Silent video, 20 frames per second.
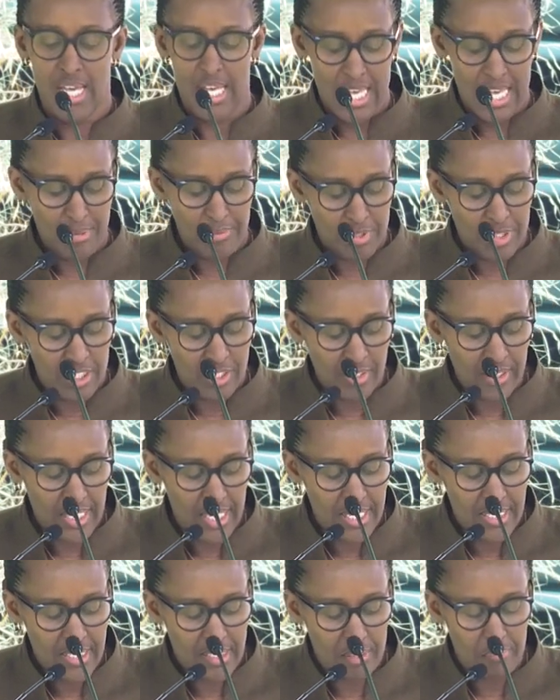our dear
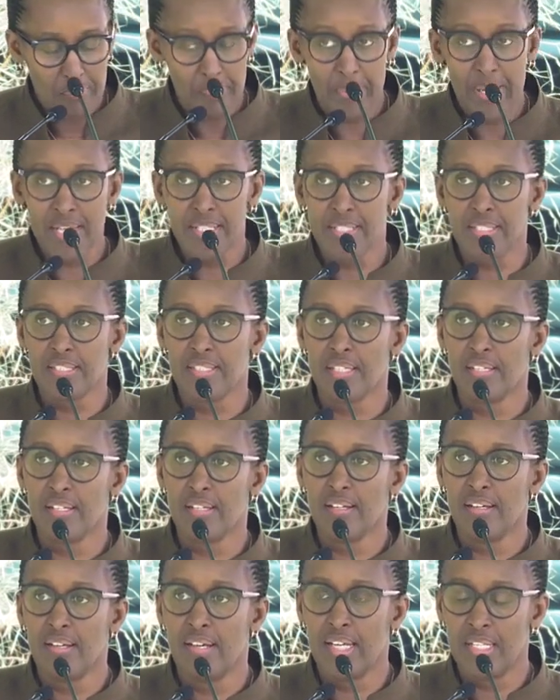guests, past
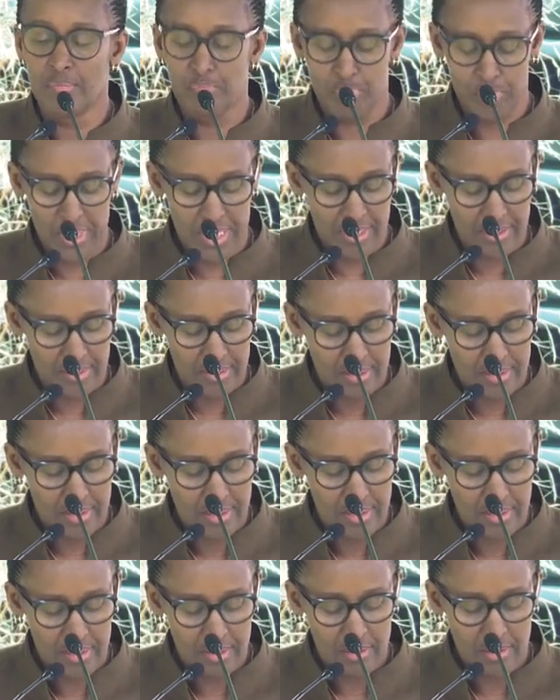and present
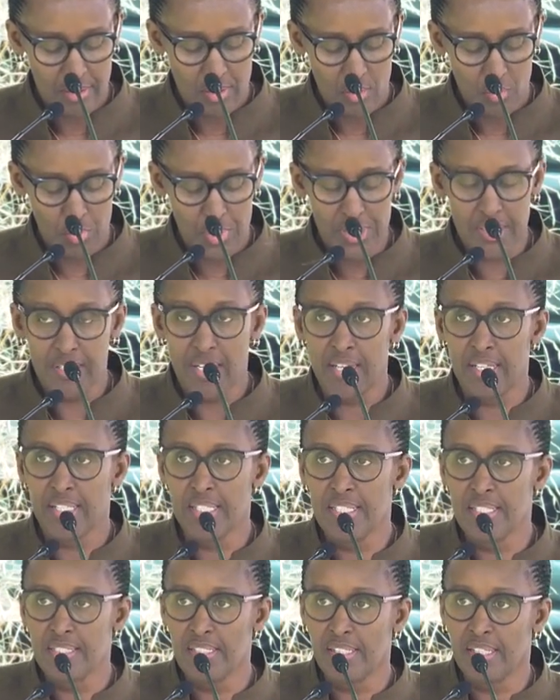Kwita
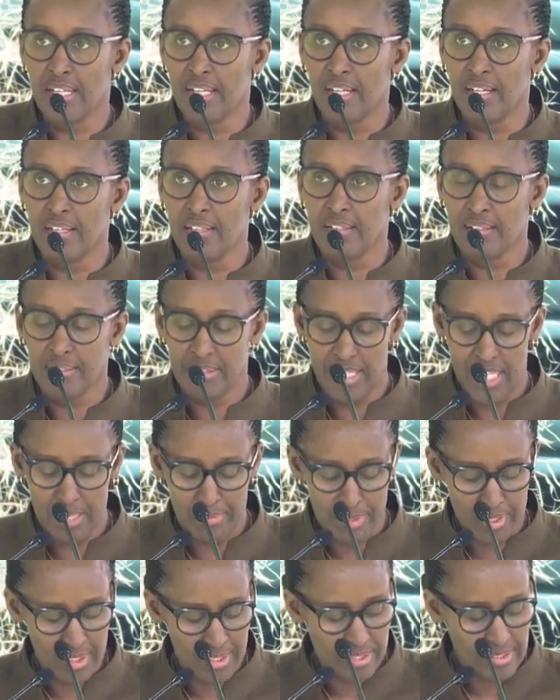Izina
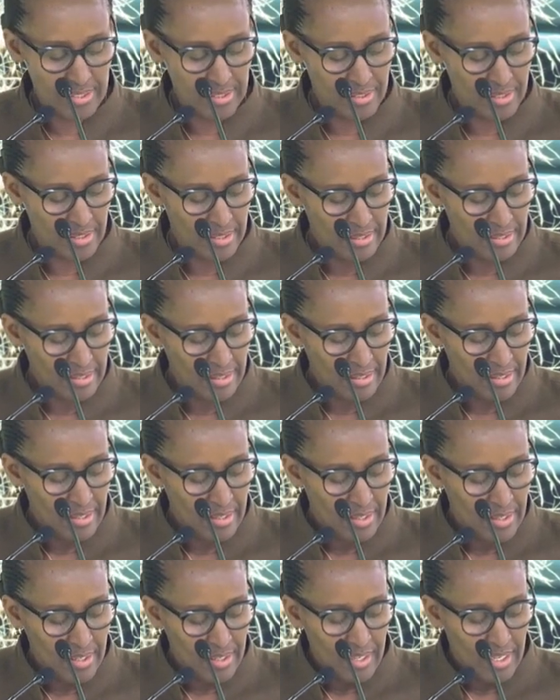namers,
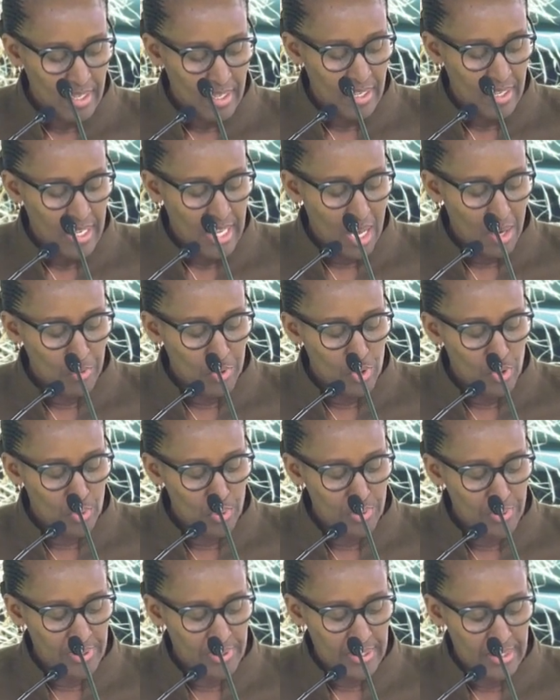our
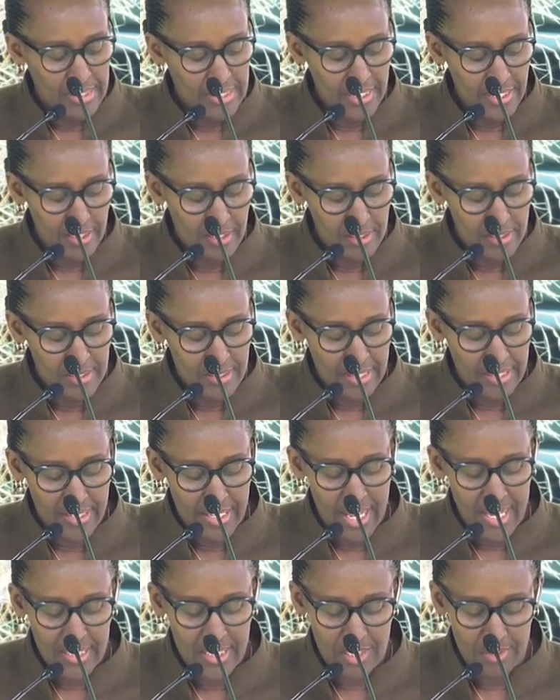youth leaders and
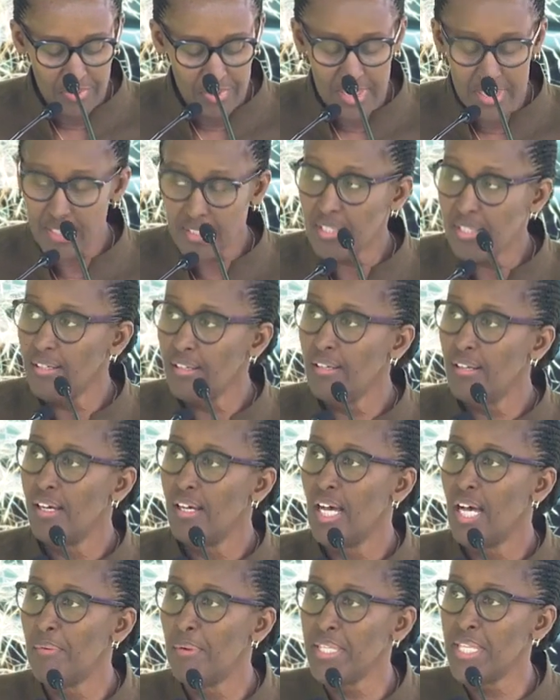activists,
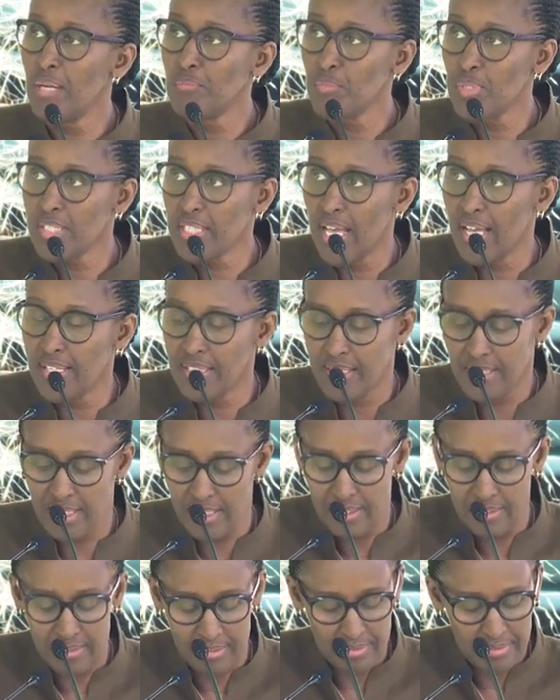
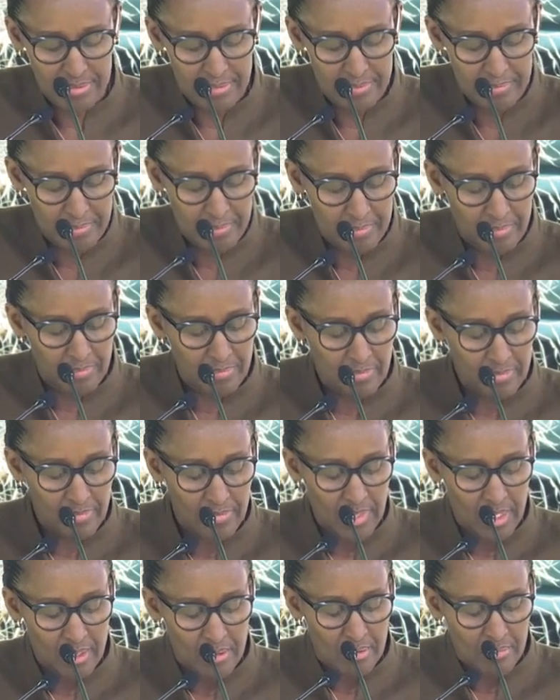Musanze,
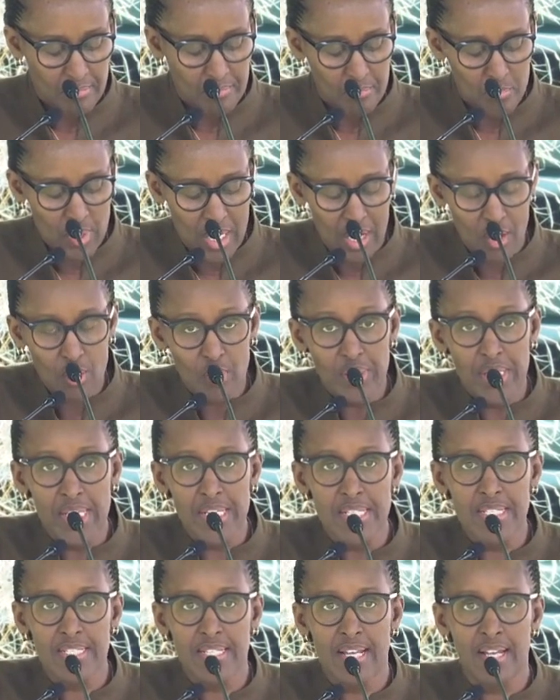muraho
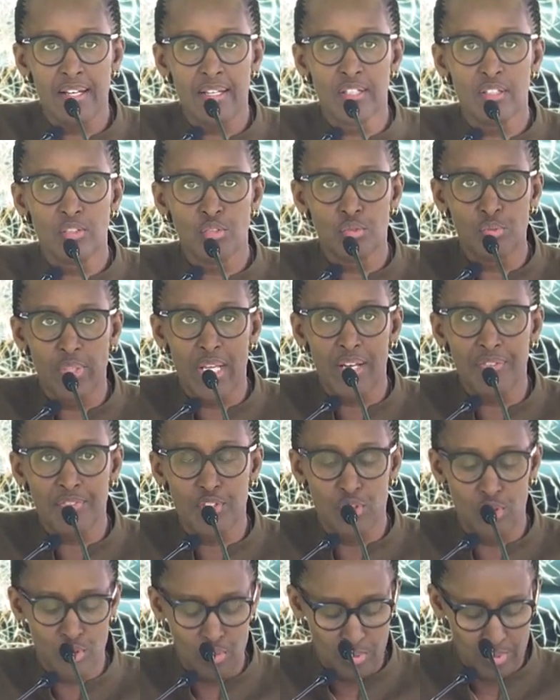neza, good
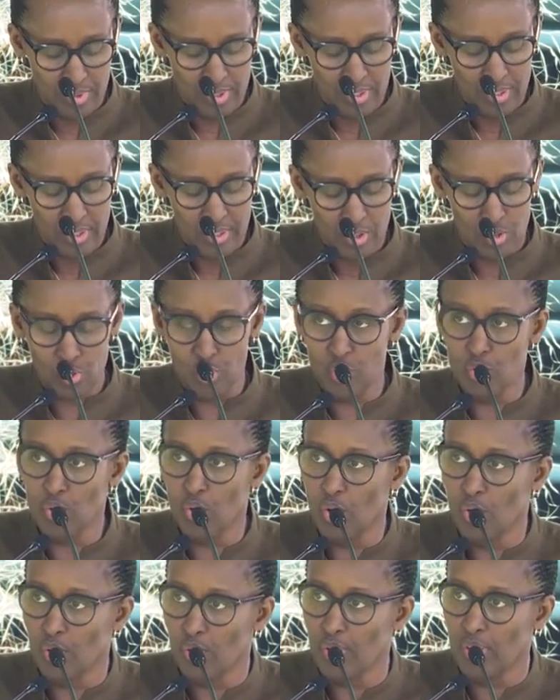afternoon to you
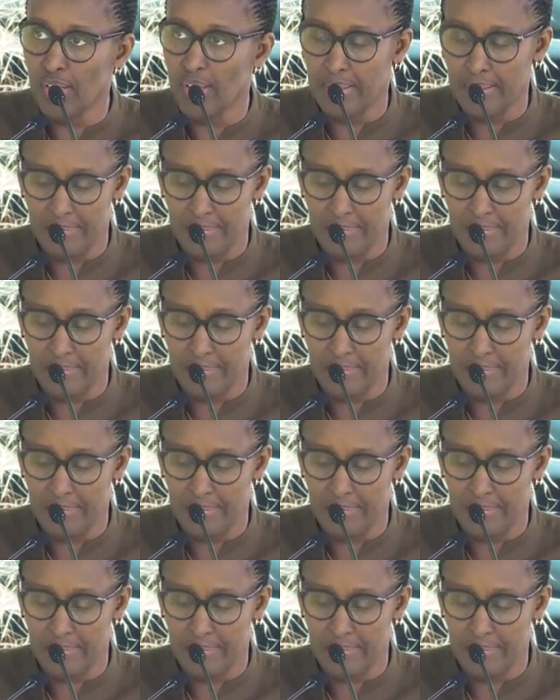all.